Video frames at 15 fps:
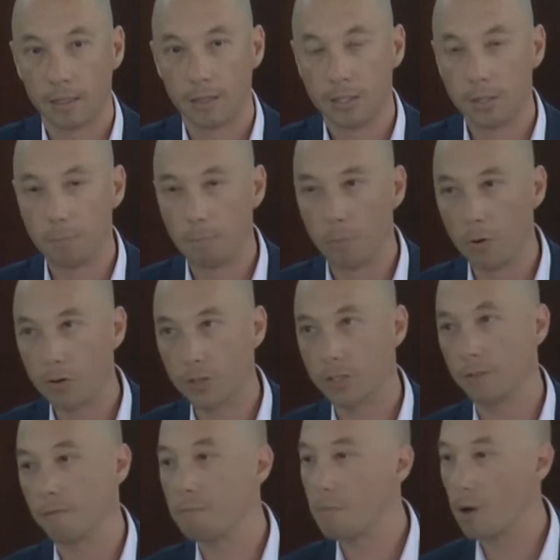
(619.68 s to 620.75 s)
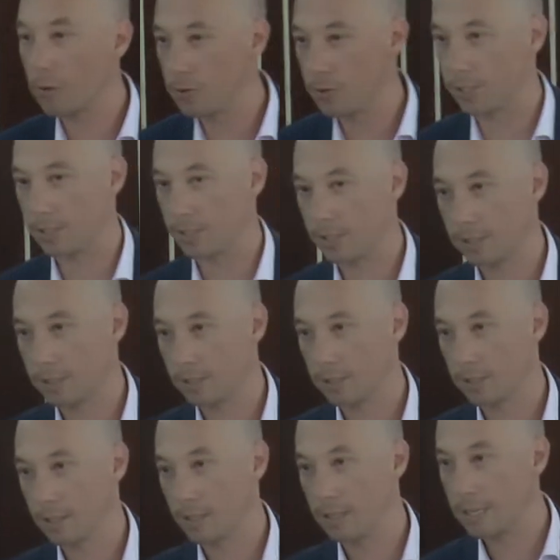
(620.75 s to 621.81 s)
the books of Moses,
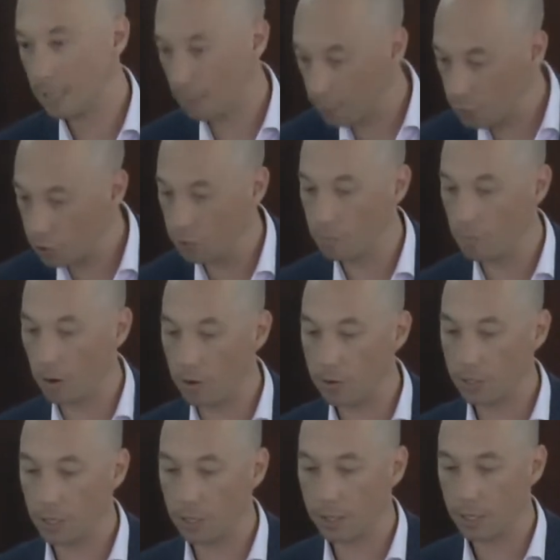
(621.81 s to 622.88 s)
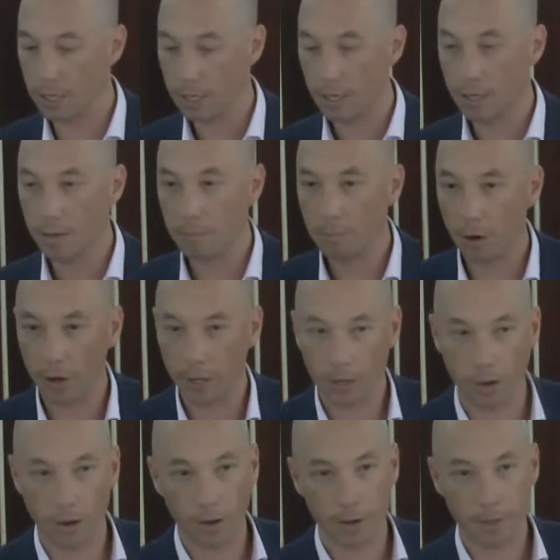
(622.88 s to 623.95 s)
given to Moses by
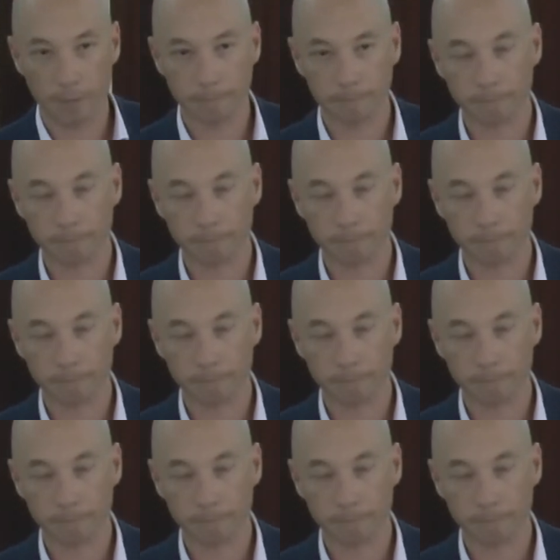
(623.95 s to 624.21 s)
God.